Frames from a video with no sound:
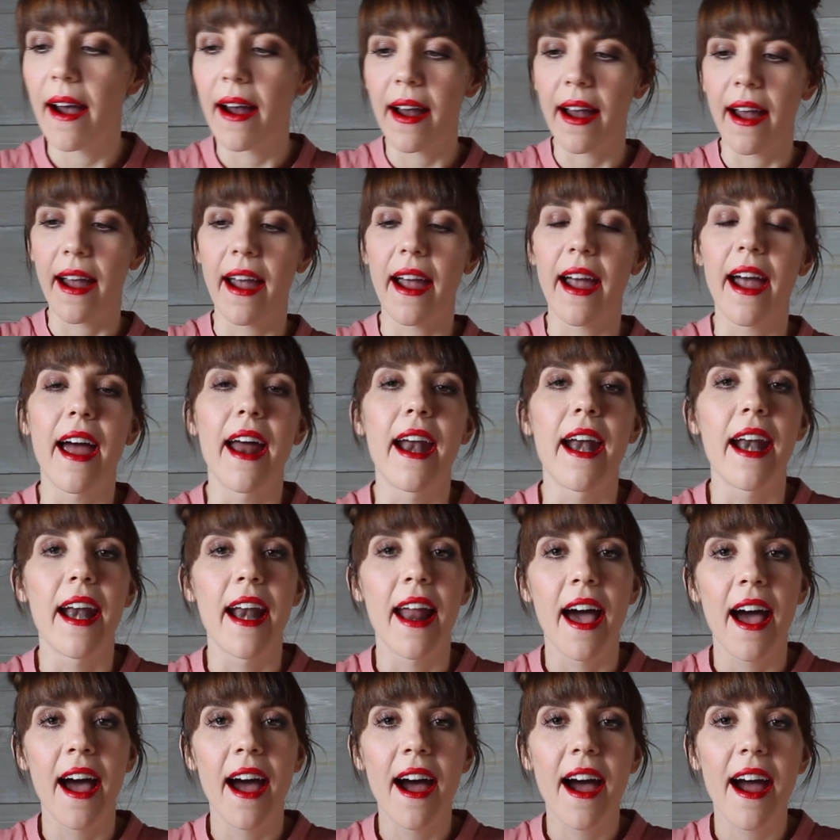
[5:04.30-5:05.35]
Okay, and
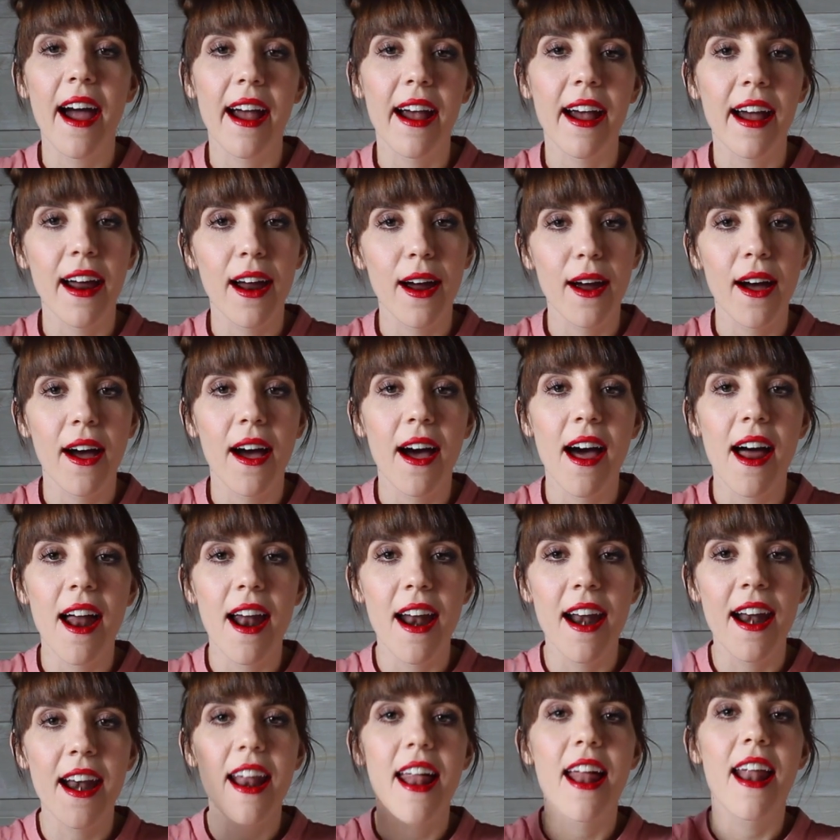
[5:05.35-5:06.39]
now I'm gonna put
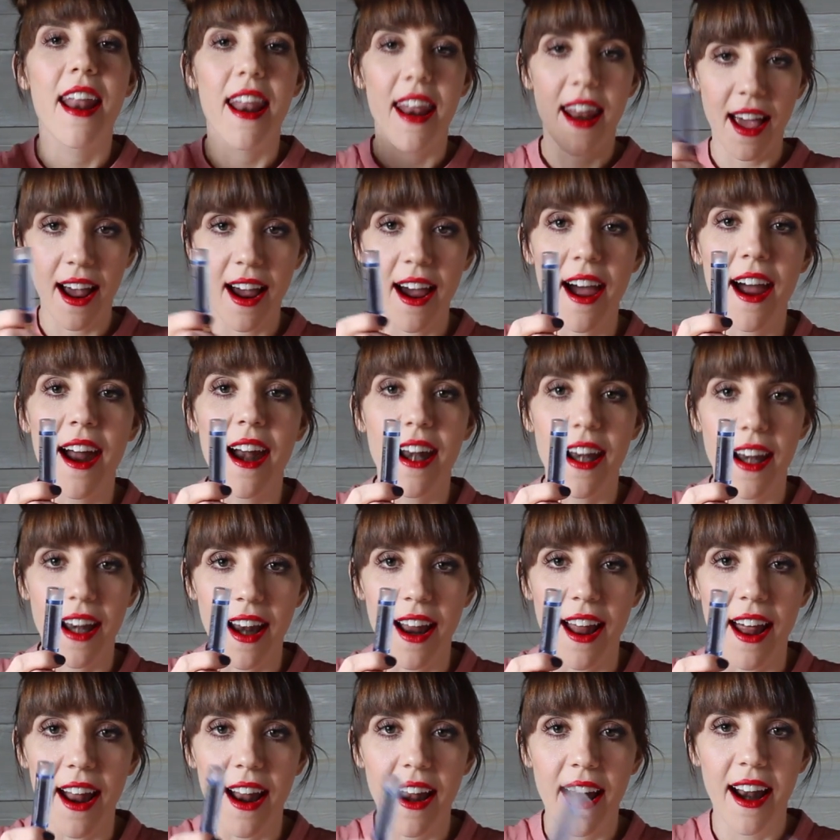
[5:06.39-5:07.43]
on the glasses
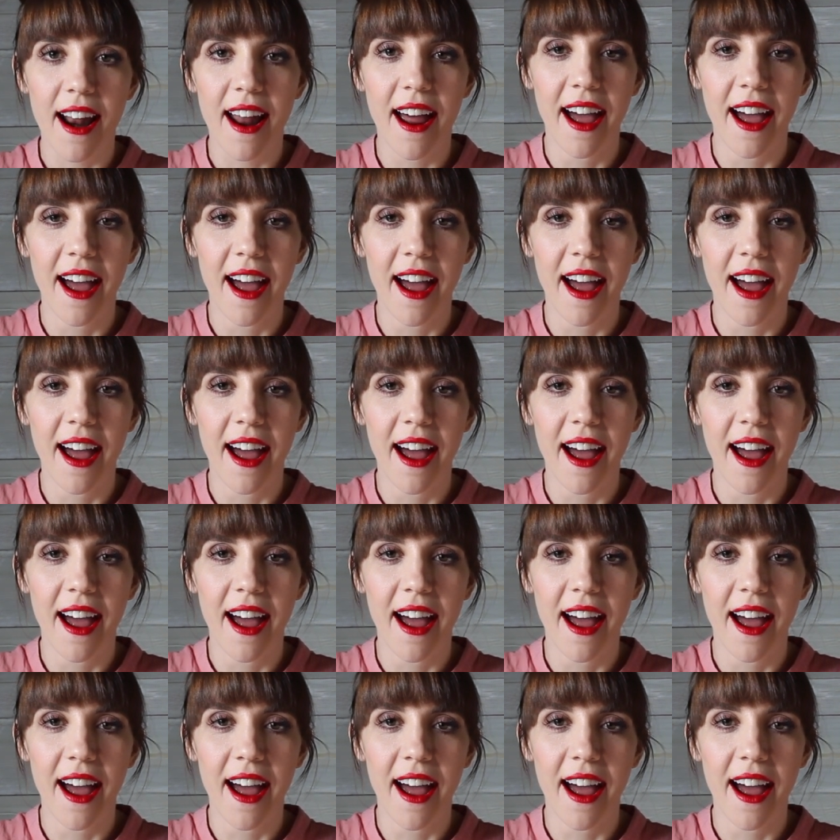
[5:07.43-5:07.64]
off.